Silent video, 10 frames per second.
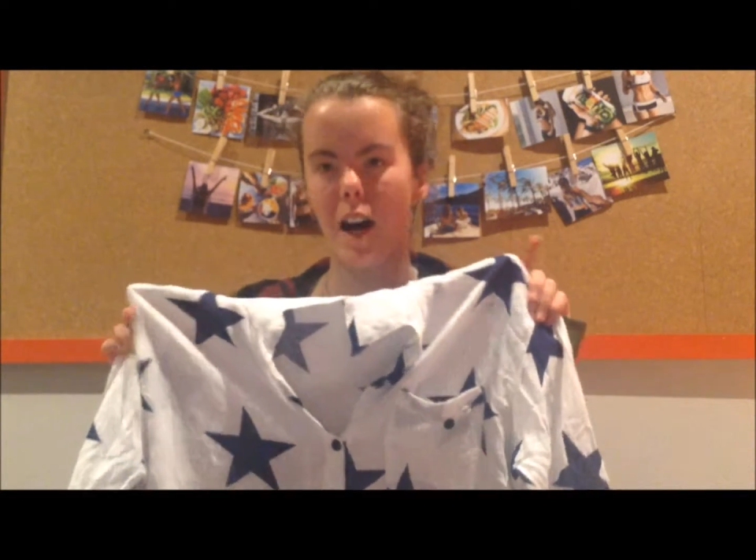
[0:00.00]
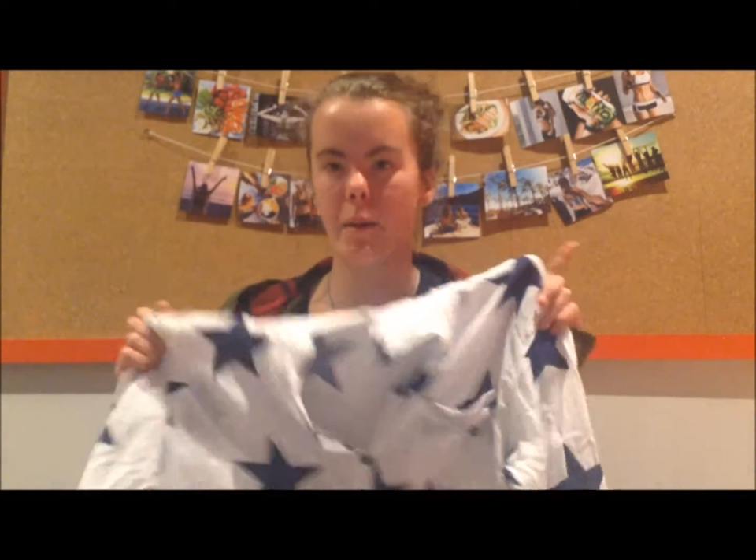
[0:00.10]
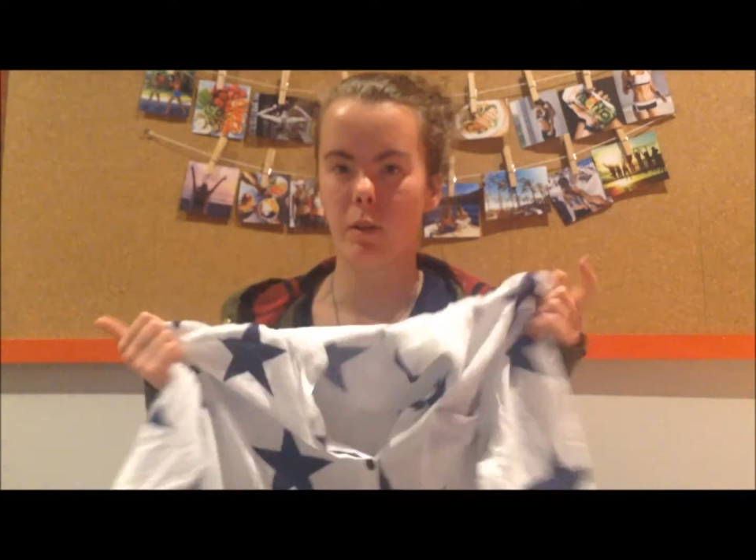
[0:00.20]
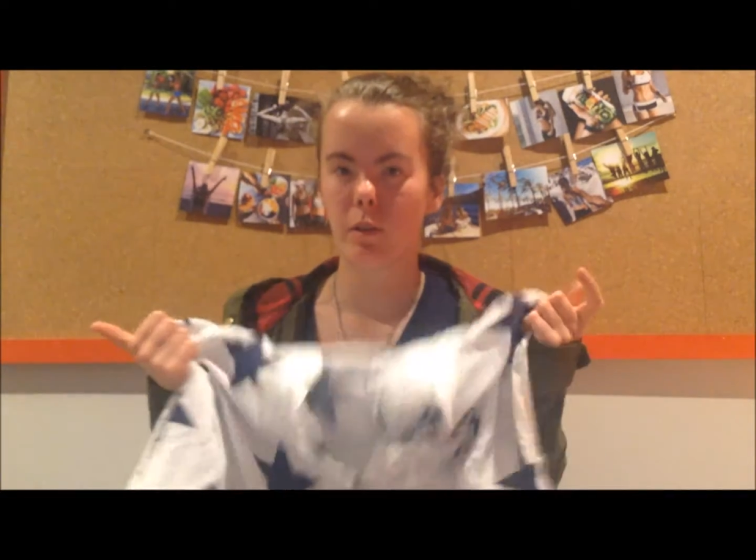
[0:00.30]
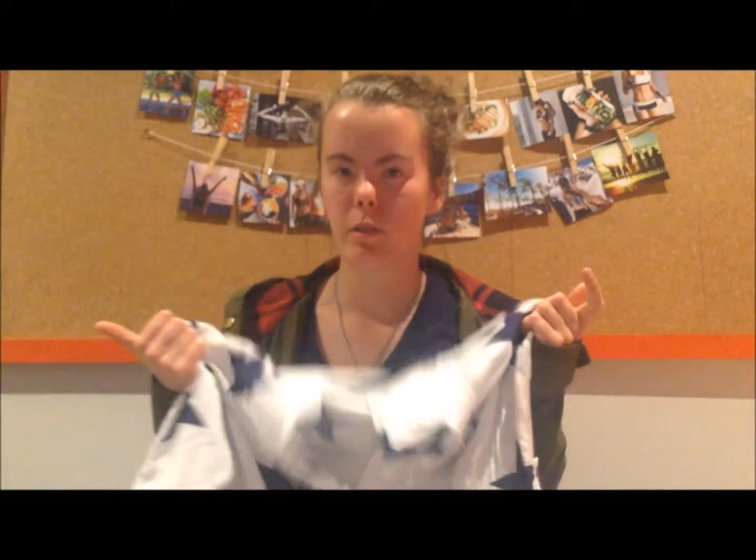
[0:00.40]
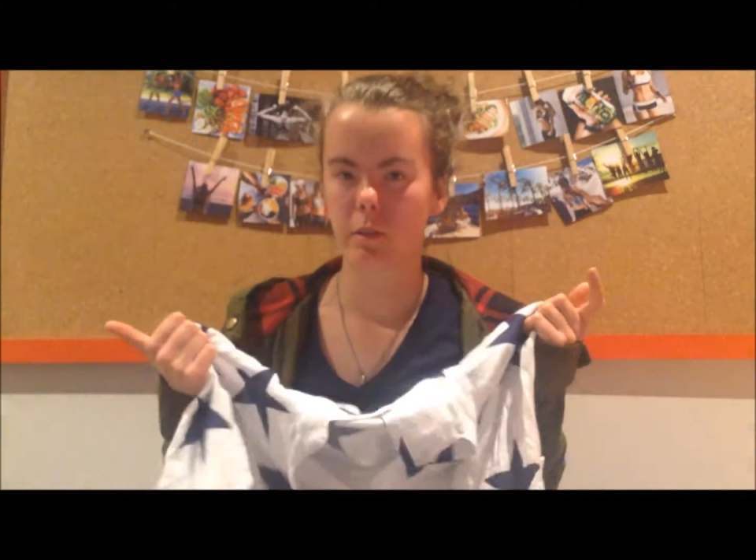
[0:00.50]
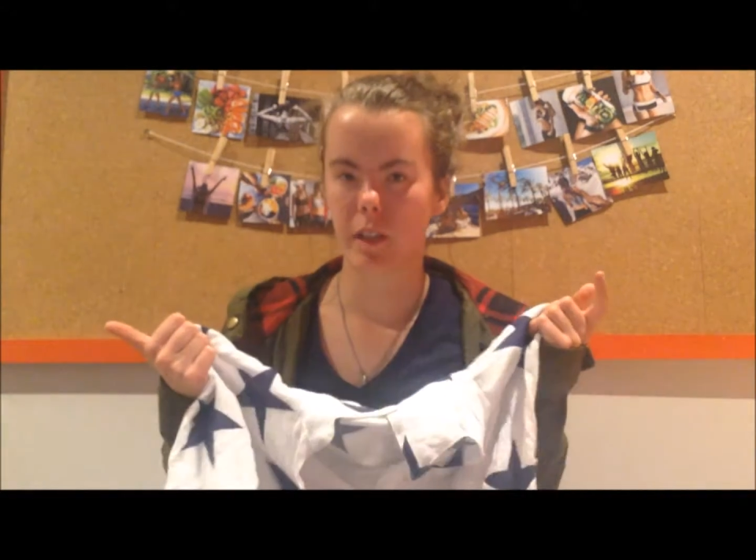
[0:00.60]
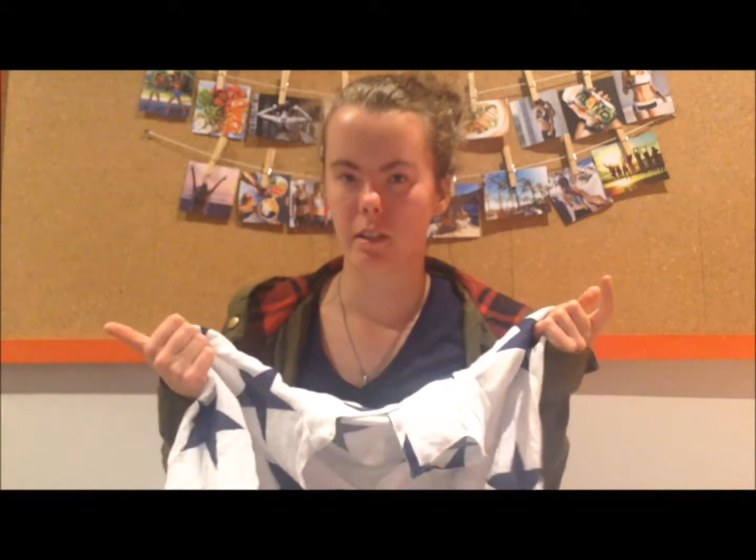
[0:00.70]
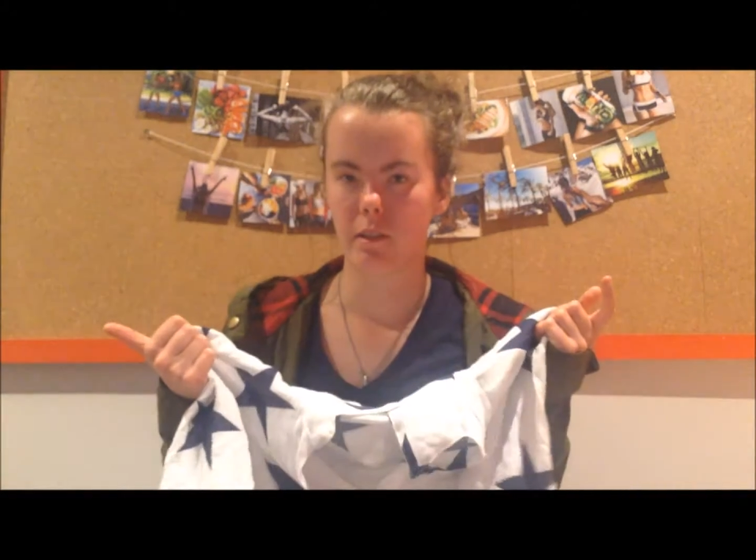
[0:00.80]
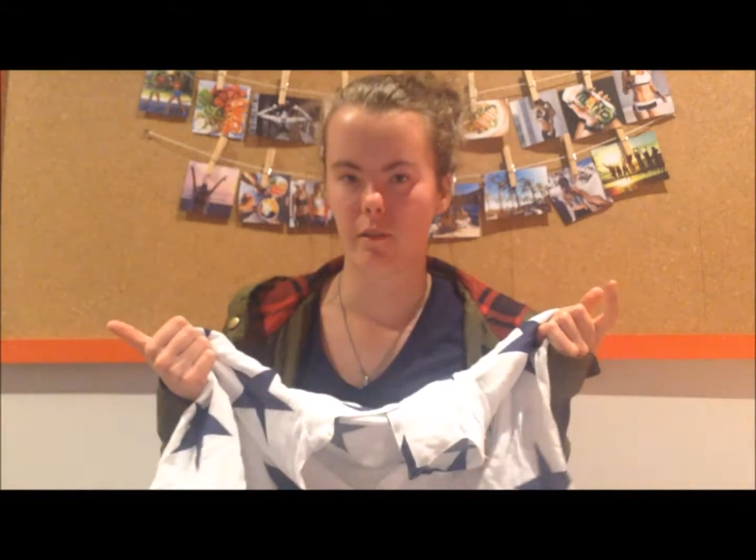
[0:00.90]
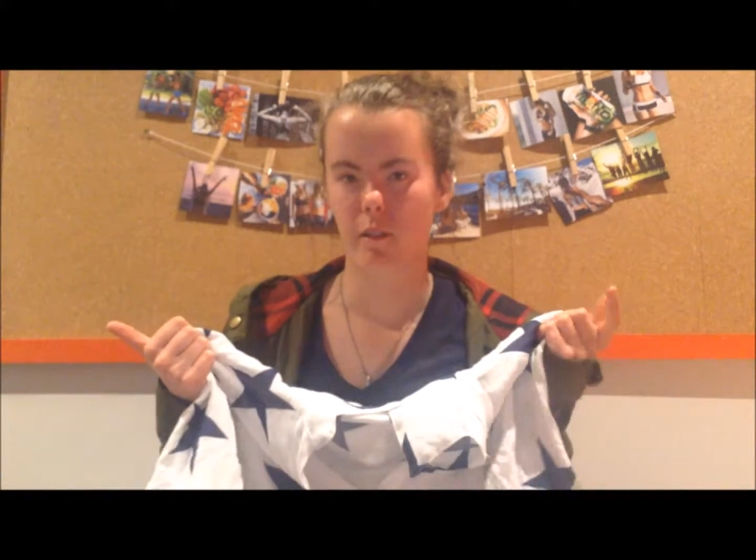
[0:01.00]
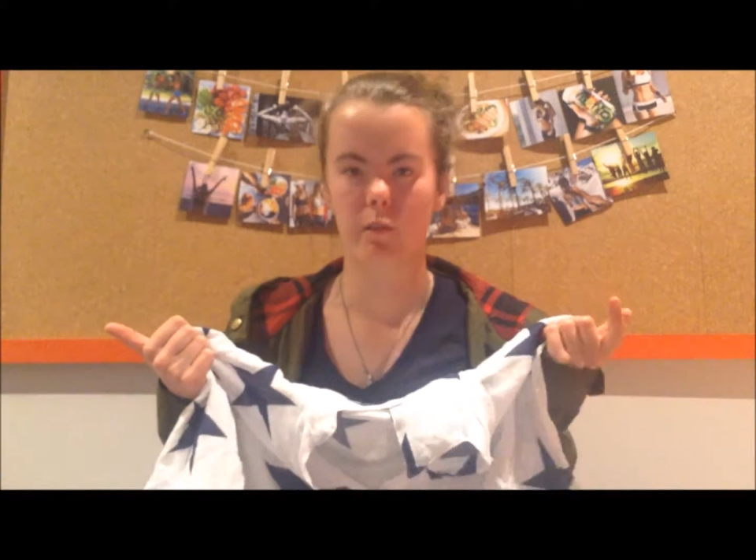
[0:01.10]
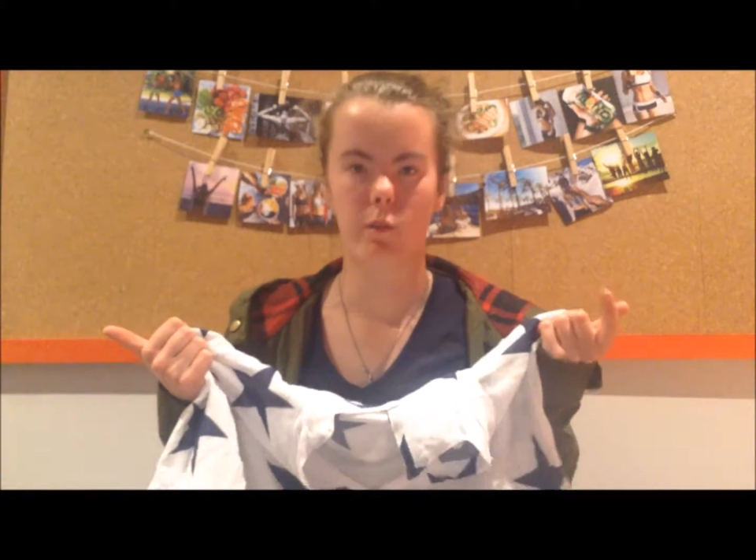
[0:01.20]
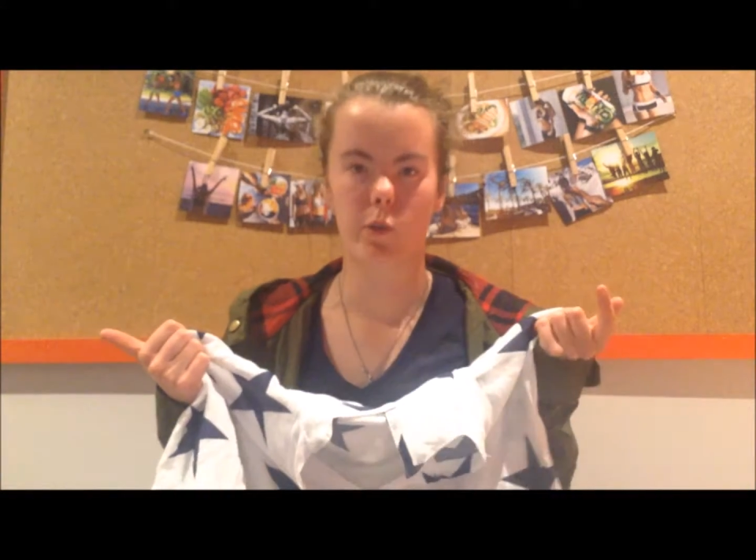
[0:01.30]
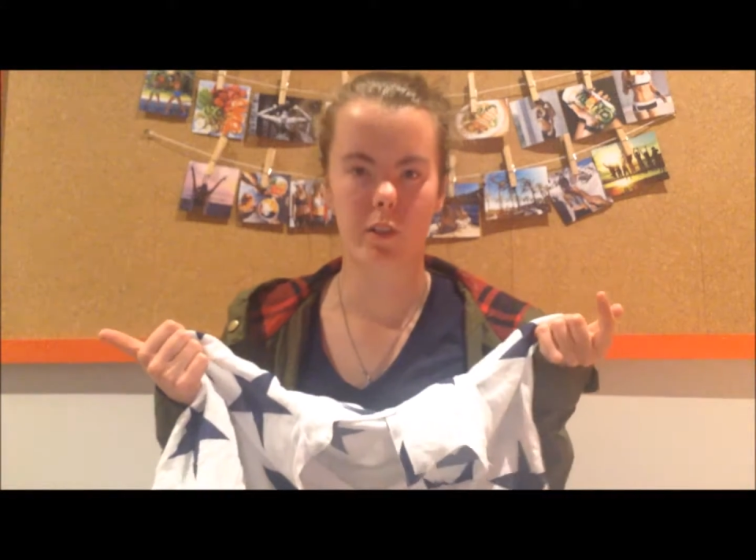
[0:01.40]
I'd be all sweet to rock
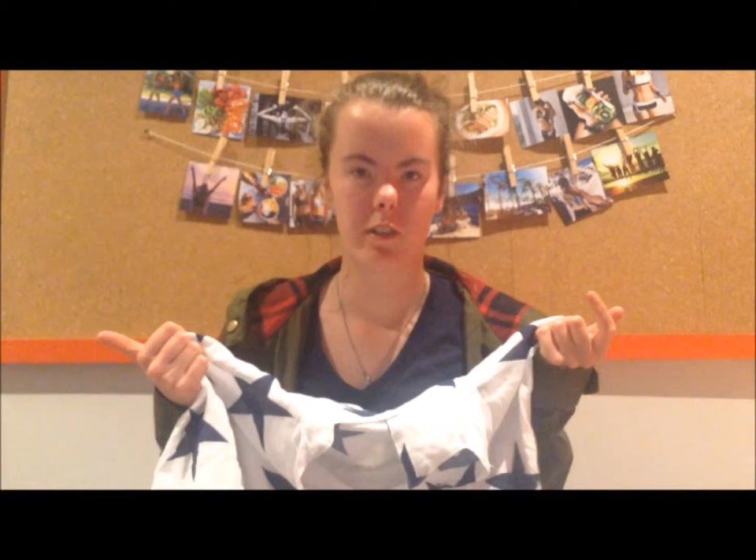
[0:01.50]
a fourth